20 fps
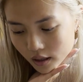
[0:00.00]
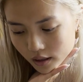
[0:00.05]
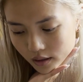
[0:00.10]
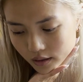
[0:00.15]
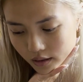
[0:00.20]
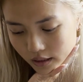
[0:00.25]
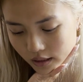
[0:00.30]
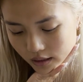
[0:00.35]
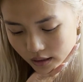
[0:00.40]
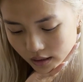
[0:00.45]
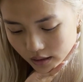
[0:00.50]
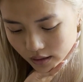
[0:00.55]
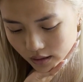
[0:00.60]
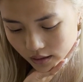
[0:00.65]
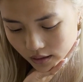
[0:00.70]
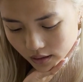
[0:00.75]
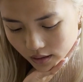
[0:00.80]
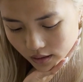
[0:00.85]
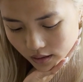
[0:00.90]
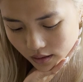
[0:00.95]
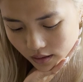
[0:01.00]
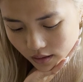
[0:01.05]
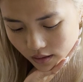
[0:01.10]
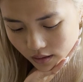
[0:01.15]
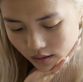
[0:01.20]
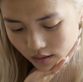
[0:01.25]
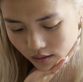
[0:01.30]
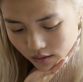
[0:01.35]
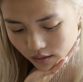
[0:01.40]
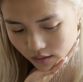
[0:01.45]
The
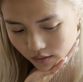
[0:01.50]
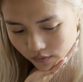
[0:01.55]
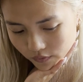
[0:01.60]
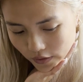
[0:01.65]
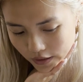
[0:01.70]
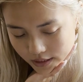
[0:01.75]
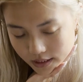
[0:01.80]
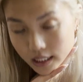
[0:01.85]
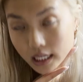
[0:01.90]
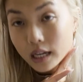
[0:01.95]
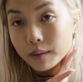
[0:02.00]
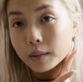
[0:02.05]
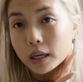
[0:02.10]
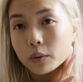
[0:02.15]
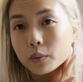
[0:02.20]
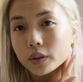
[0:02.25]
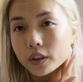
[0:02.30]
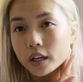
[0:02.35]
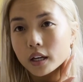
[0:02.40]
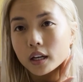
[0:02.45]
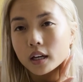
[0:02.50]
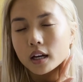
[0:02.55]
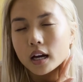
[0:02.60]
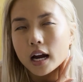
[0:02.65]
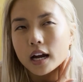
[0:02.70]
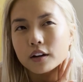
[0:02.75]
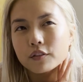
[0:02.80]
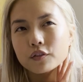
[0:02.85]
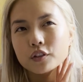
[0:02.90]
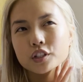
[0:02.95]
vest that I made with it,
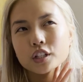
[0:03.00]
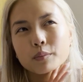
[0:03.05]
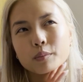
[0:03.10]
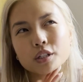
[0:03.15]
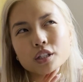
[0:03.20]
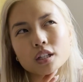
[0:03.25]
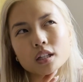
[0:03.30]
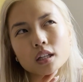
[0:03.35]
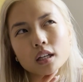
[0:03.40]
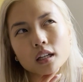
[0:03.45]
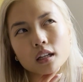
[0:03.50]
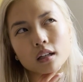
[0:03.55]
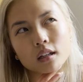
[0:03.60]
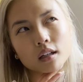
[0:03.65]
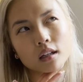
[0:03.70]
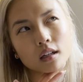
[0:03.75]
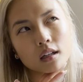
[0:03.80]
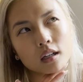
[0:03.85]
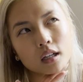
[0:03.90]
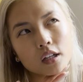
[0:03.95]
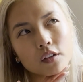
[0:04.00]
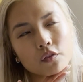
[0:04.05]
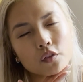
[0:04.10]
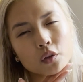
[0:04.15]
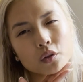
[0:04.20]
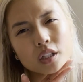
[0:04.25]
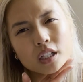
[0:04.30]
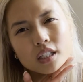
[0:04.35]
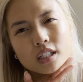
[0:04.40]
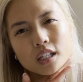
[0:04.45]
for some reason, like, it feels
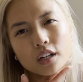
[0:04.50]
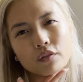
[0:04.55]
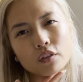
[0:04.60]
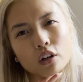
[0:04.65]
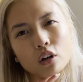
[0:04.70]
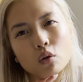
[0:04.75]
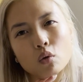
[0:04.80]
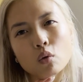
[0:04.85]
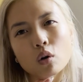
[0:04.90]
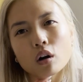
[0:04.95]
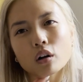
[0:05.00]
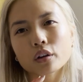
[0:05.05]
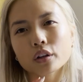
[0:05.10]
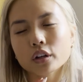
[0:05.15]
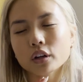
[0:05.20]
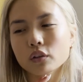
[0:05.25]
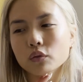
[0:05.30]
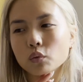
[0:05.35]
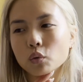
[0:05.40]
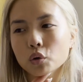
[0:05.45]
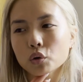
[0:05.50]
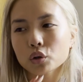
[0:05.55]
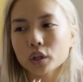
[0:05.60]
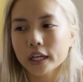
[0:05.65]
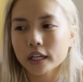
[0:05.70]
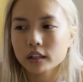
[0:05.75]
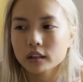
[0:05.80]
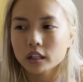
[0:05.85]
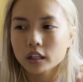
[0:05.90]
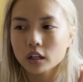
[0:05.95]
like different quality of wool.
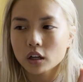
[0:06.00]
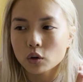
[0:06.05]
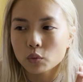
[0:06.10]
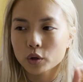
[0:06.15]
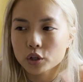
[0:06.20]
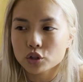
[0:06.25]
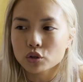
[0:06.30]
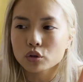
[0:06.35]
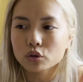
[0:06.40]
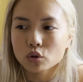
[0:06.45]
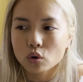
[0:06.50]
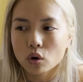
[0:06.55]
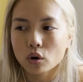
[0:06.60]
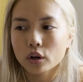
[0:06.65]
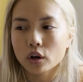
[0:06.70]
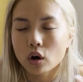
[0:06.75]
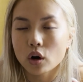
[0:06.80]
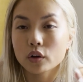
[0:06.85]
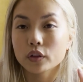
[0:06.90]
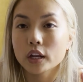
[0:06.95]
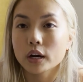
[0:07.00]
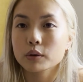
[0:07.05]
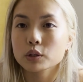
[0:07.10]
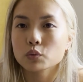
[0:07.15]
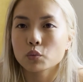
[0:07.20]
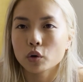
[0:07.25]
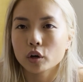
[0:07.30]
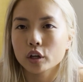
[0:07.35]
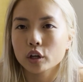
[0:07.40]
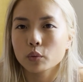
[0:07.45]
Like, the original Noro yarn that I was
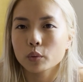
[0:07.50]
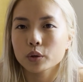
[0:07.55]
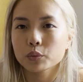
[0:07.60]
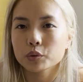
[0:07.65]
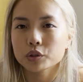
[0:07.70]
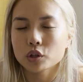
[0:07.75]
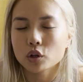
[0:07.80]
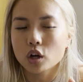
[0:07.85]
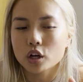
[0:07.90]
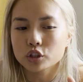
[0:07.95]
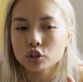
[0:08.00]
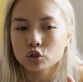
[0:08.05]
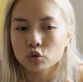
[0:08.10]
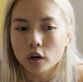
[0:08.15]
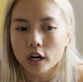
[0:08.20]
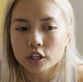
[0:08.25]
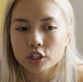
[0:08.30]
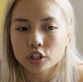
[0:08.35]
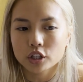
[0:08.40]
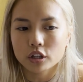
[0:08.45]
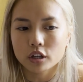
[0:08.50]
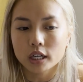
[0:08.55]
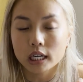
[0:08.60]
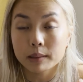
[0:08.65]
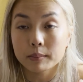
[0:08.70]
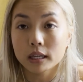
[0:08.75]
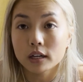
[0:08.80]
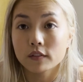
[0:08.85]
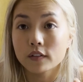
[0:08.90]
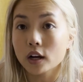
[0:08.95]
working with was a lot scratchier, and I
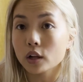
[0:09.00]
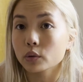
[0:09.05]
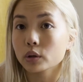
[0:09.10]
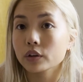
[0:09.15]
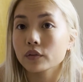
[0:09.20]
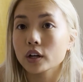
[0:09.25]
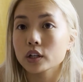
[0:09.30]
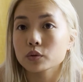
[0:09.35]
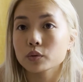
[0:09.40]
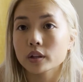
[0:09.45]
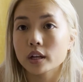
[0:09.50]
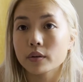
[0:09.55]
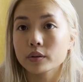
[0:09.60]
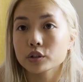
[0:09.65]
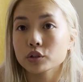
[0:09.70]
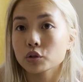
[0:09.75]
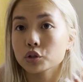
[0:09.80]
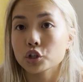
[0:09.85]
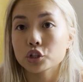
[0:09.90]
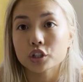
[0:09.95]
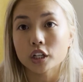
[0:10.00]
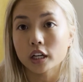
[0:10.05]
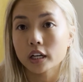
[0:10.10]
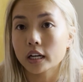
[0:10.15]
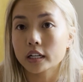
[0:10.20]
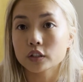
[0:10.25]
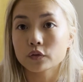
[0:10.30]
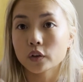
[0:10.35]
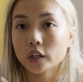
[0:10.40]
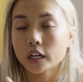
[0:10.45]
made a Valerie vest with that one, so just like a
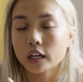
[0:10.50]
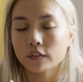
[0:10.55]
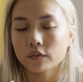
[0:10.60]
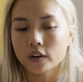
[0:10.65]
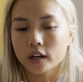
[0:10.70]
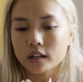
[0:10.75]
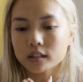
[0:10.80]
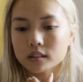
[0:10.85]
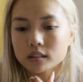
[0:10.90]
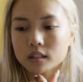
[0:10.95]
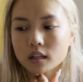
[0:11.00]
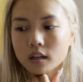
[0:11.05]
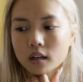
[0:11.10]
nice v-neck vest.